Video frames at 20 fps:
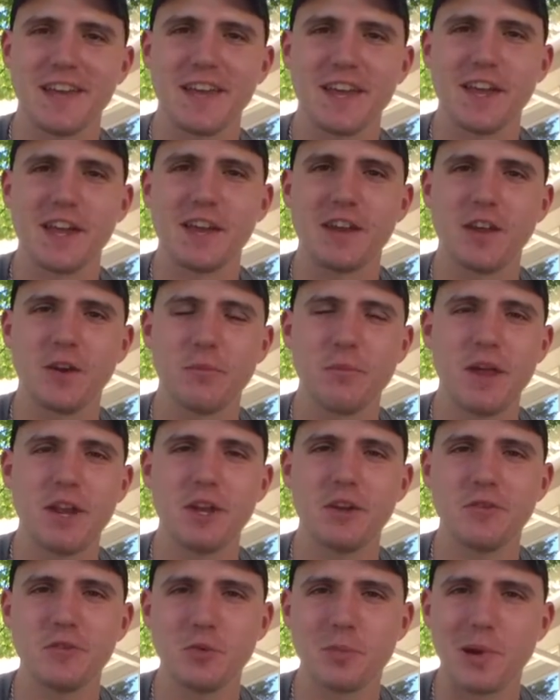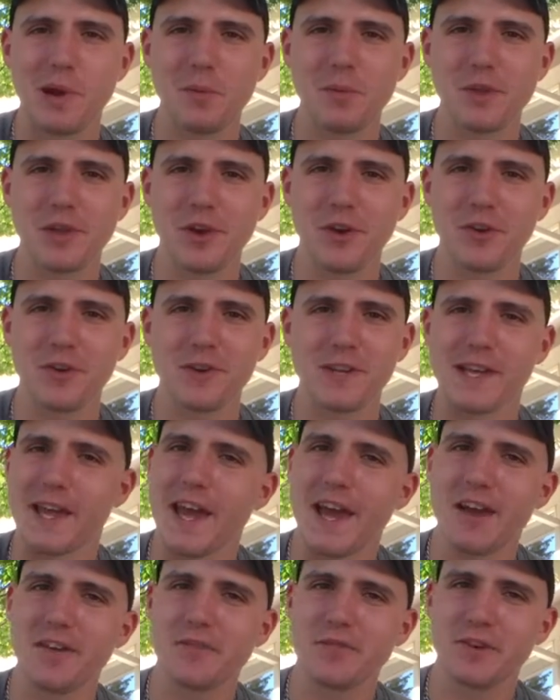And many of you probably already
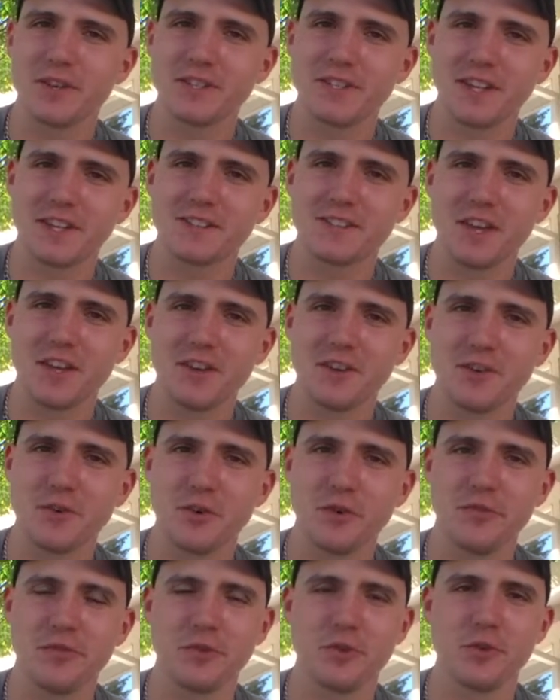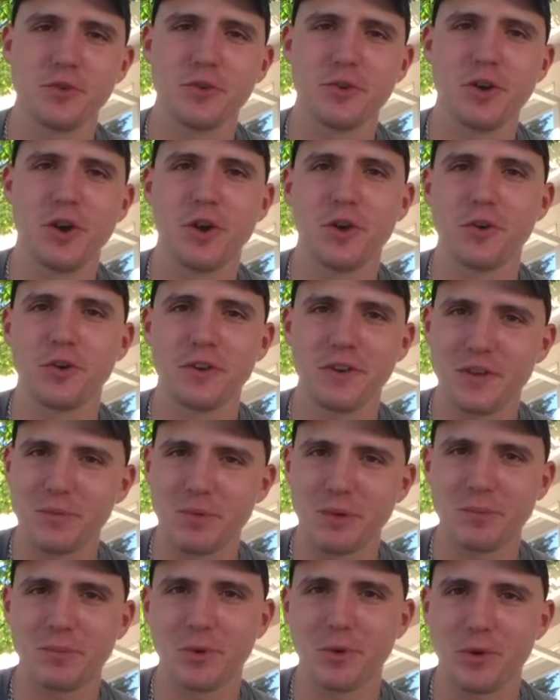have a text editor. If you've already
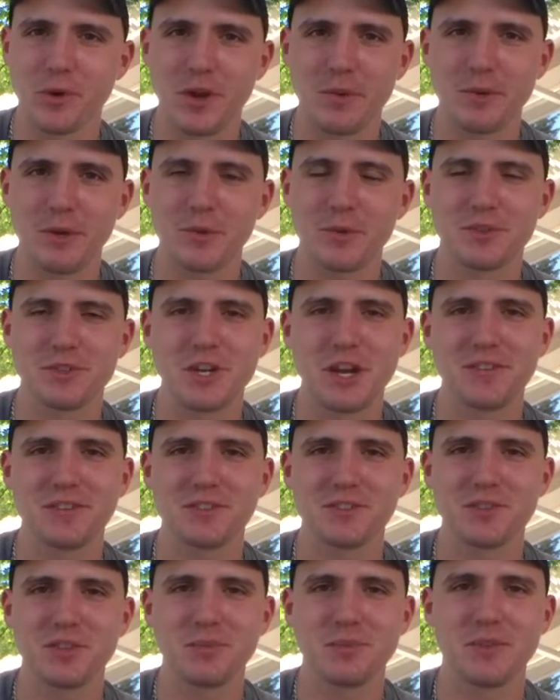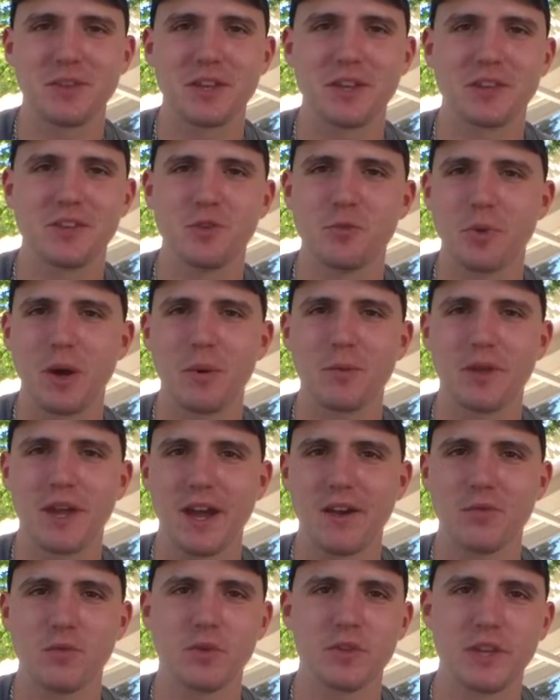been programming with JavaScript, then you probably
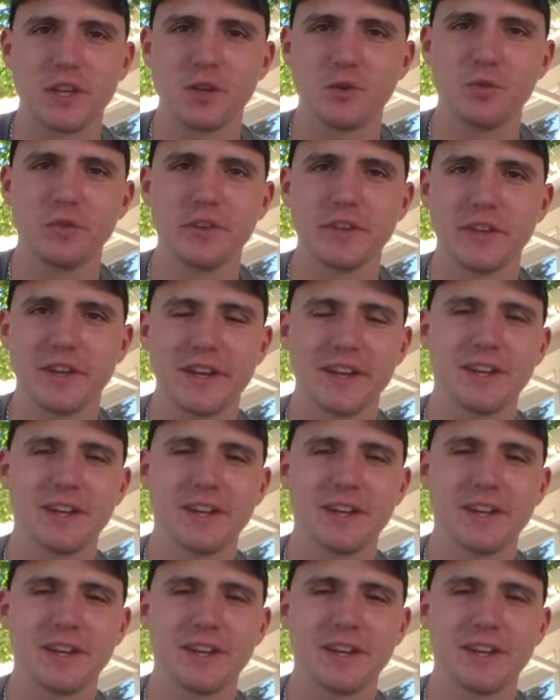have one that you really